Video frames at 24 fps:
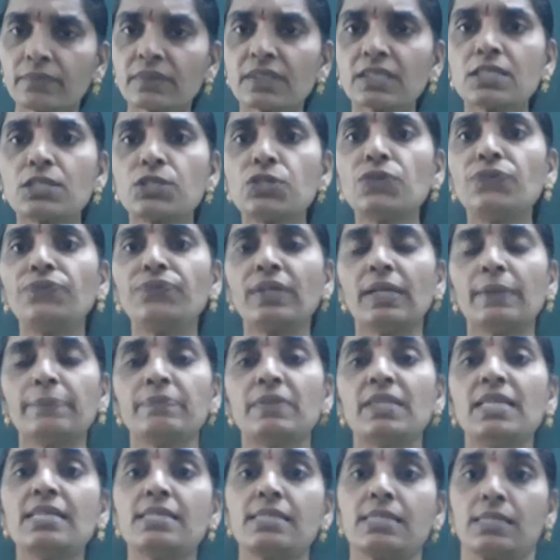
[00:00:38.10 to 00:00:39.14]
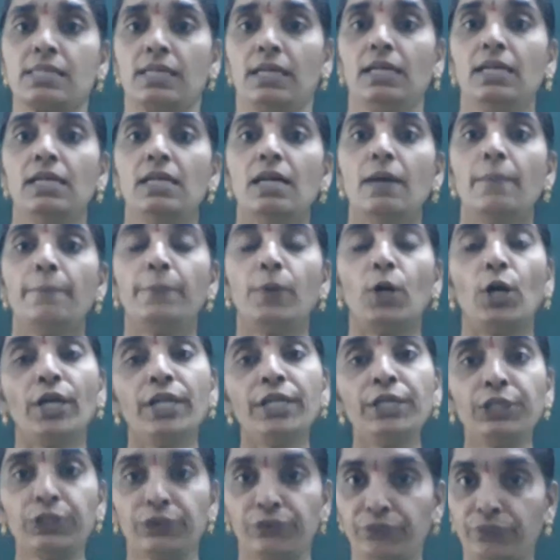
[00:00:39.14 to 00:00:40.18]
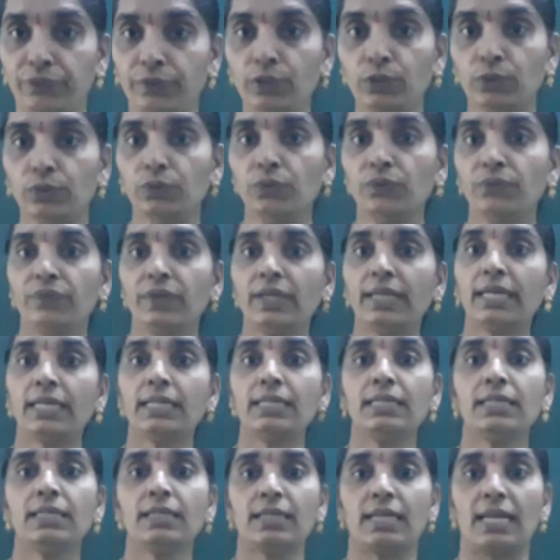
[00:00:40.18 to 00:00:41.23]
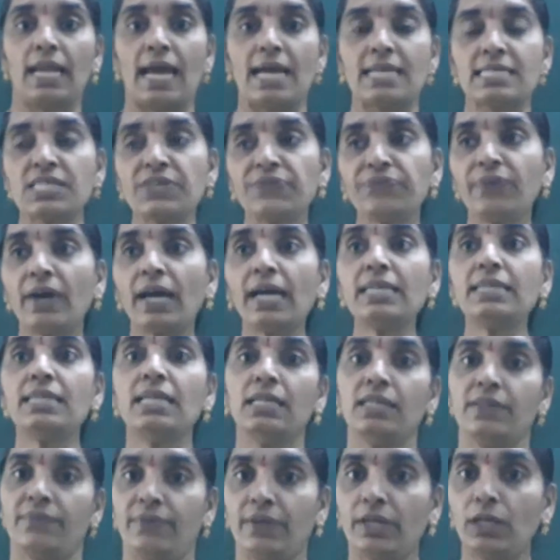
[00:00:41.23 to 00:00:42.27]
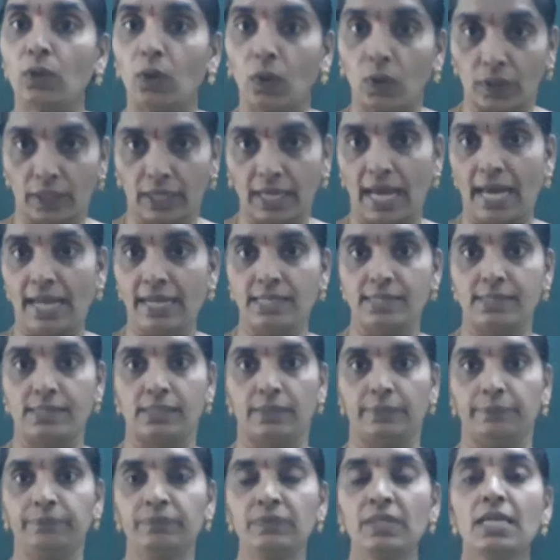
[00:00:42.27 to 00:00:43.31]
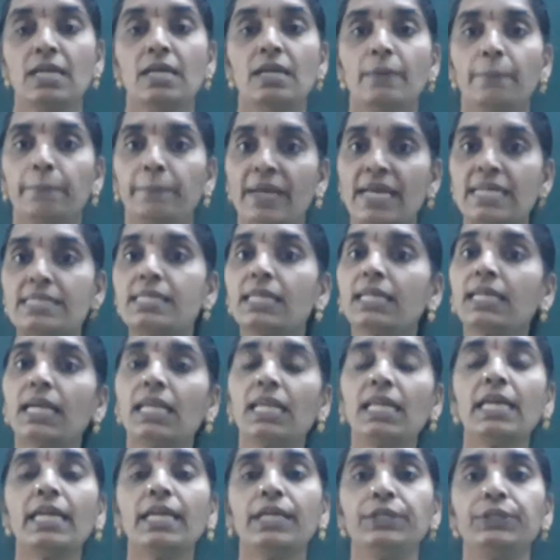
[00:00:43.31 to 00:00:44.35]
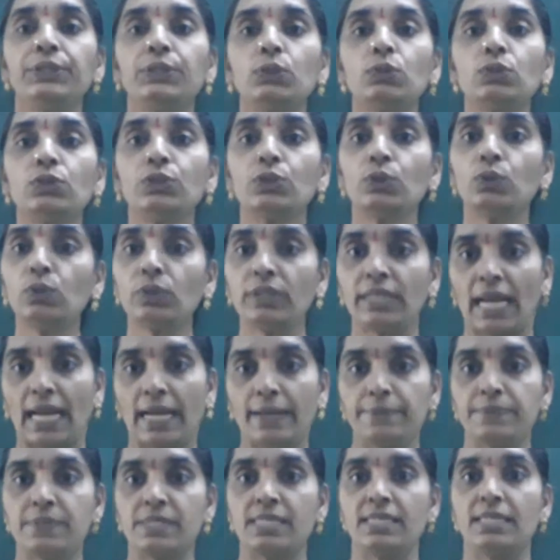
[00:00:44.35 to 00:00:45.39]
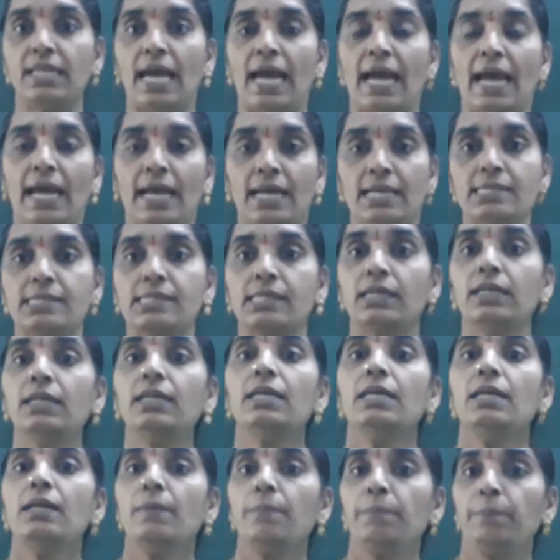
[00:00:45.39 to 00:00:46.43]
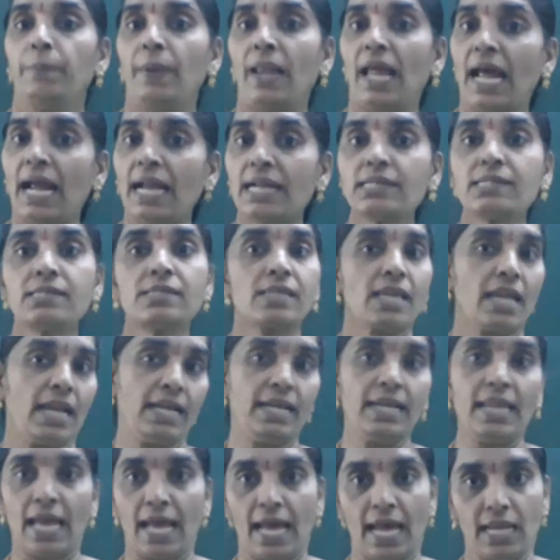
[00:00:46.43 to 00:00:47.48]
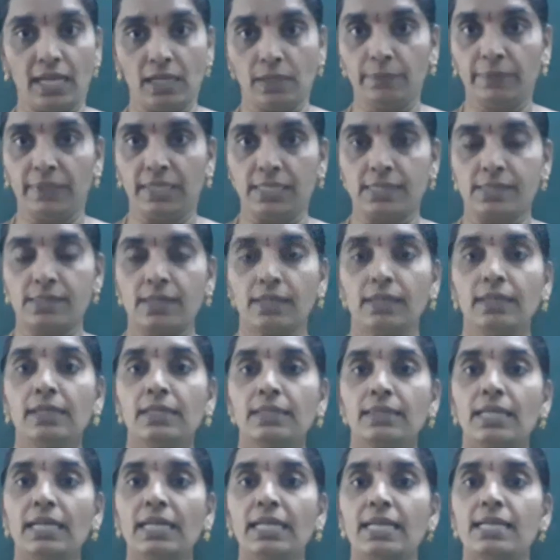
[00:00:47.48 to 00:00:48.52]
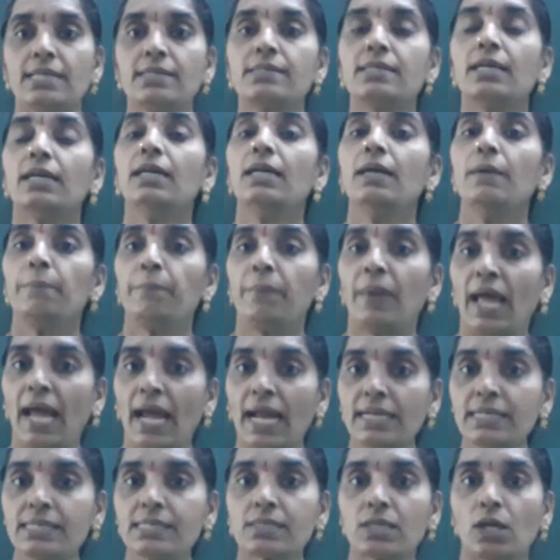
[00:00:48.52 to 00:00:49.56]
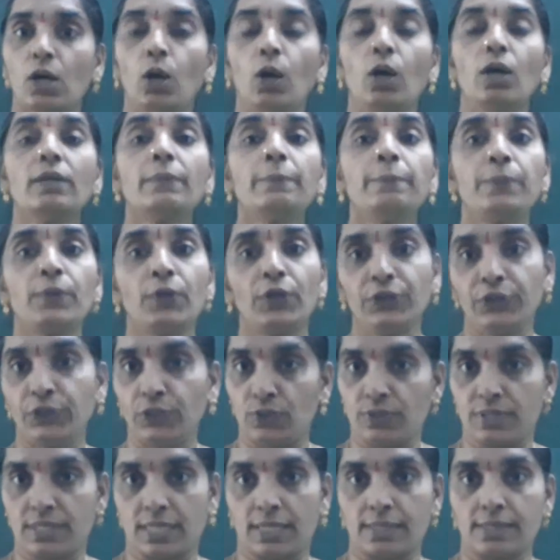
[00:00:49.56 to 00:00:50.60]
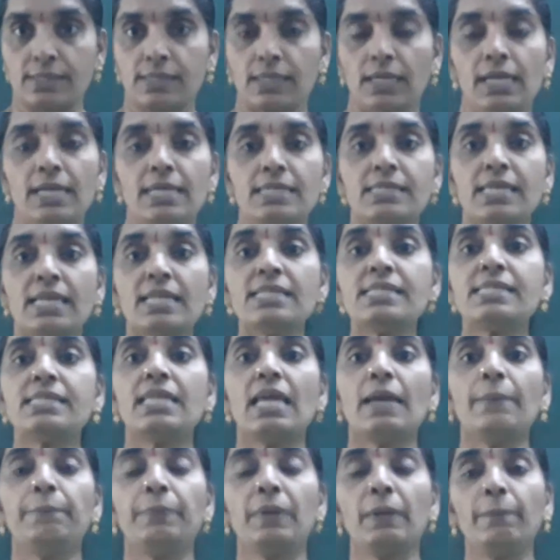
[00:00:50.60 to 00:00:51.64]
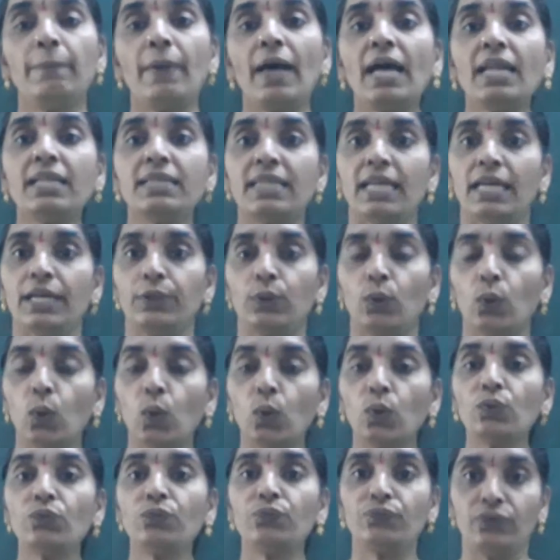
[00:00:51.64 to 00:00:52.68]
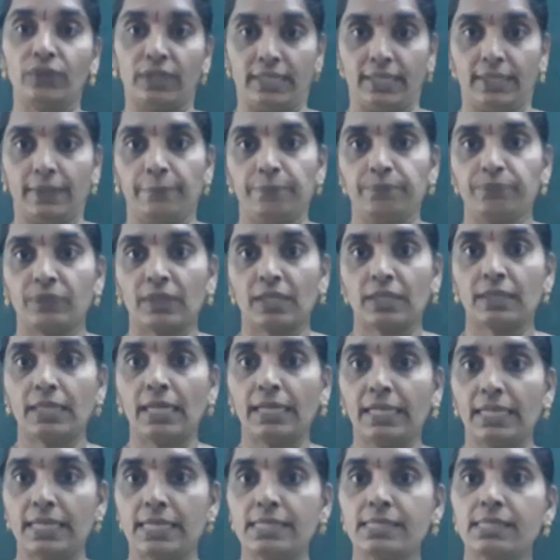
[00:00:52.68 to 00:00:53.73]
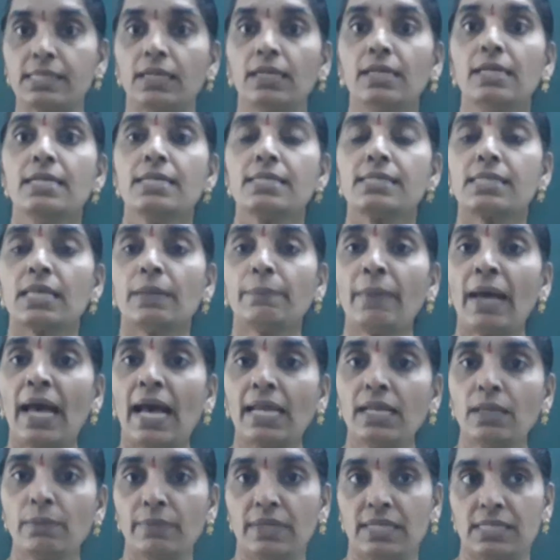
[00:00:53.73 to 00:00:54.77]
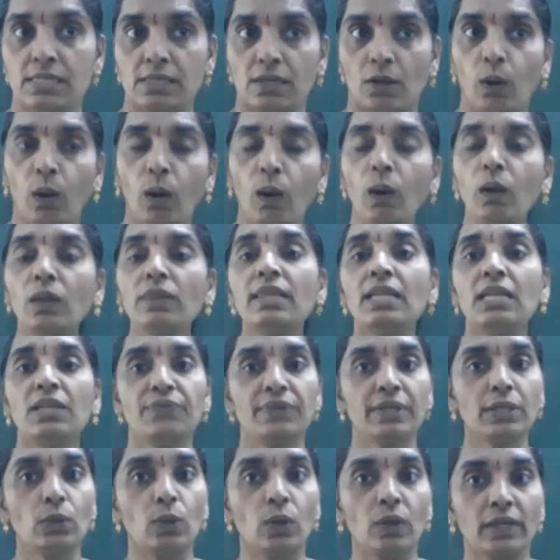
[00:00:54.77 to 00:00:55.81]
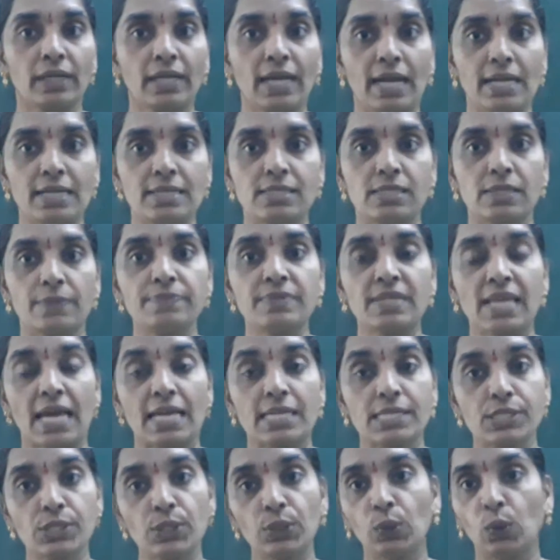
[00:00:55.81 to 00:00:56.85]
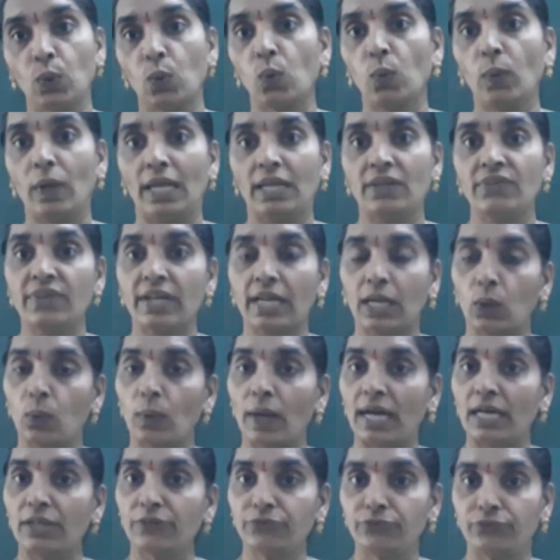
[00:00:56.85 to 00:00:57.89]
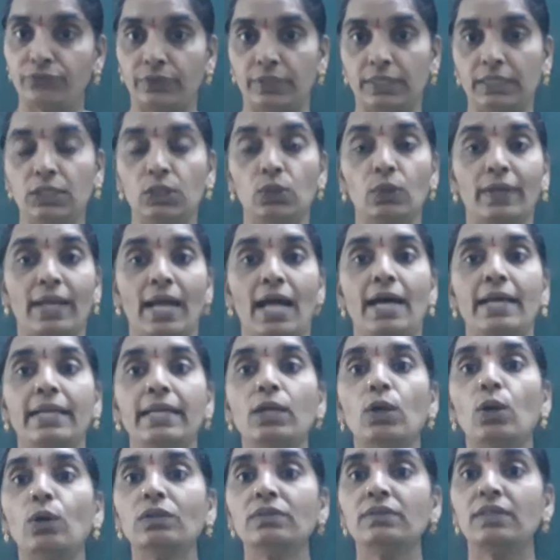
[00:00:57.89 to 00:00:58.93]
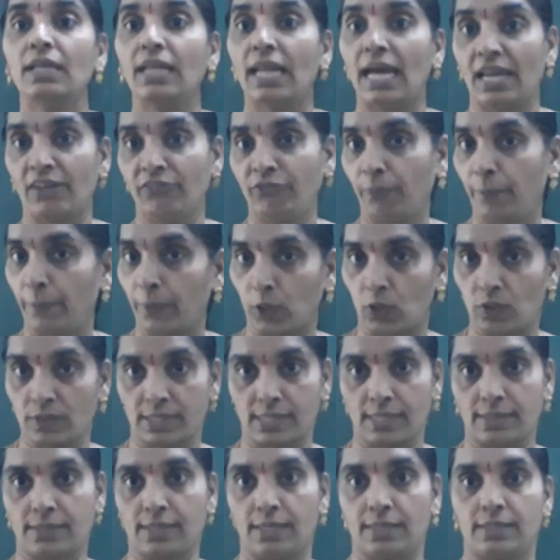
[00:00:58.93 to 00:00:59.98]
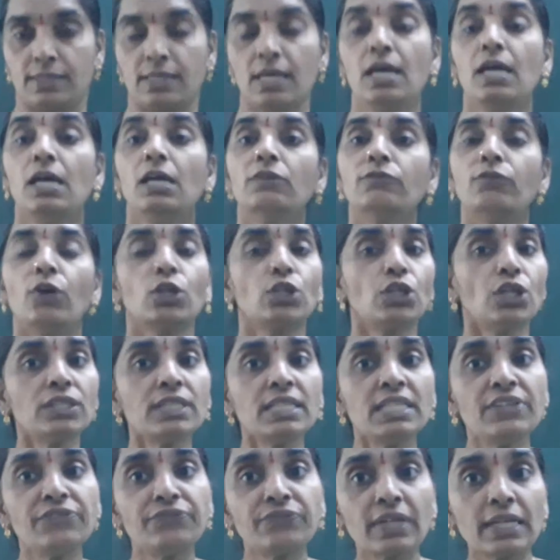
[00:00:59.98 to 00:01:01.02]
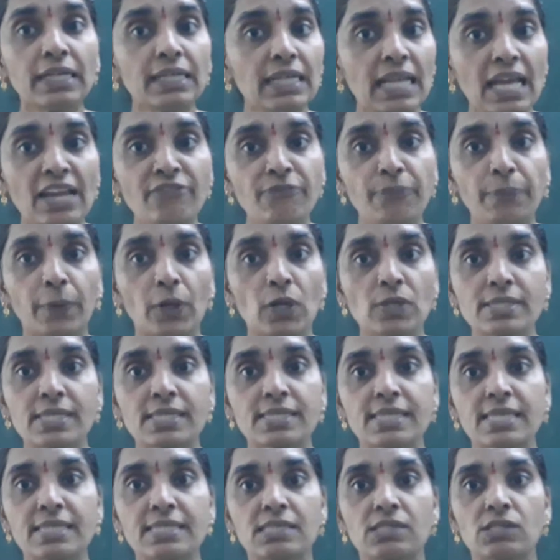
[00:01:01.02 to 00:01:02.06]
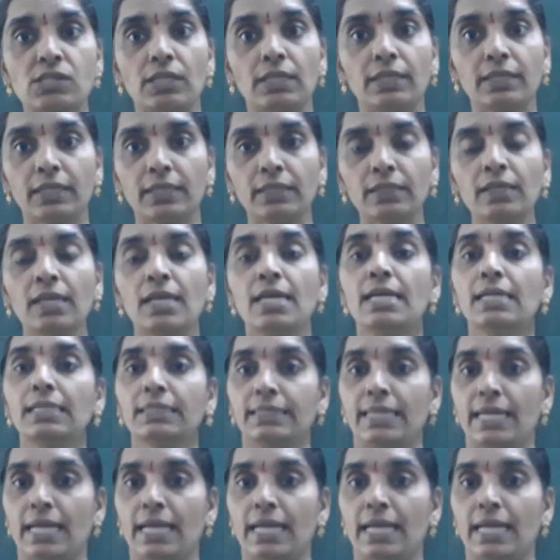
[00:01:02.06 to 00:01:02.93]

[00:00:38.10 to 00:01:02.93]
So from this point of view, we can classify the living organism basically into two types as plants and animals. That is, plants are producers since they prepare their own food. That is, some animals, all the living organisms, as you know well, require food to carry on the life processes. What are the different life processes, children?